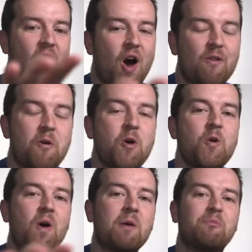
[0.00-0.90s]
of
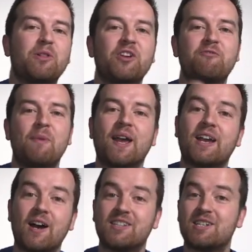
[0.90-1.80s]
who I believe my
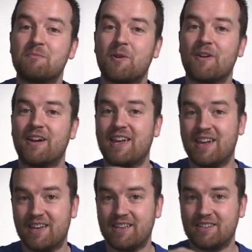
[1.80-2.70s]
customer
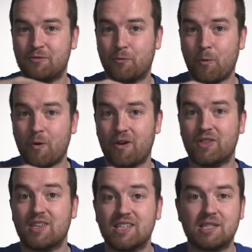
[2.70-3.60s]
is for
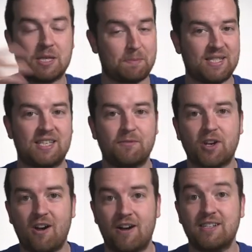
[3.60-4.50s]
this specific
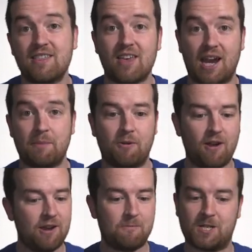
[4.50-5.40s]
content that I'm
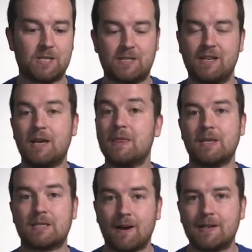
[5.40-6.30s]
creating, which is
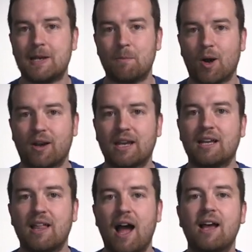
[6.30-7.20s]
this content marketing
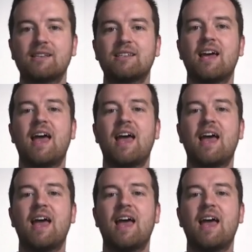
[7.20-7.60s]
class.